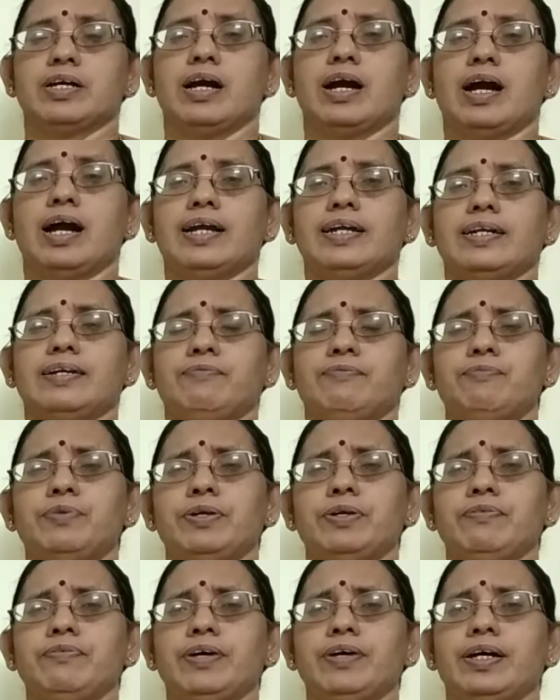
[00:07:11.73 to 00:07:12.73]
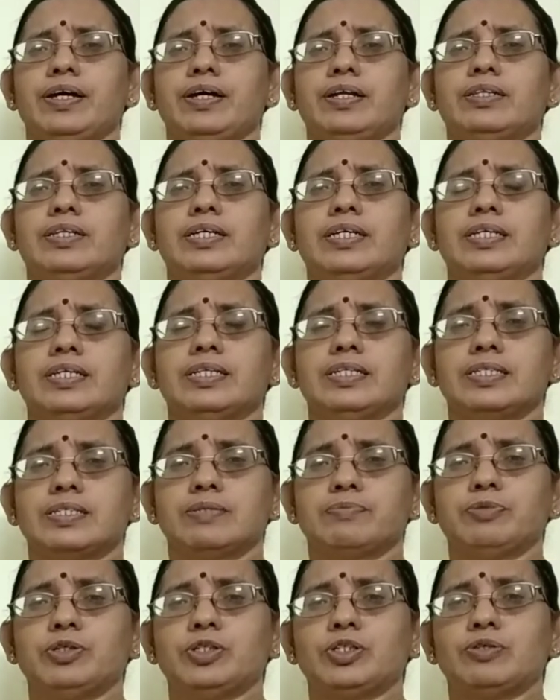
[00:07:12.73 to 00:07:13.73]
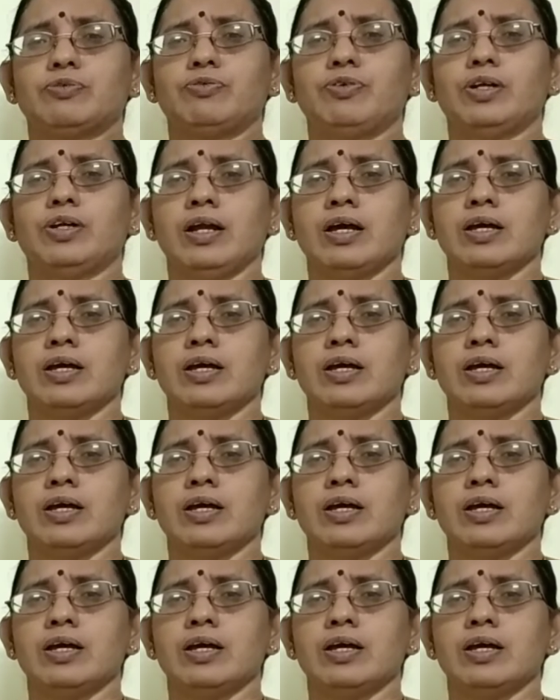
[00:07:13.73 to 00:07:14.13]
And everywhere there is beautiful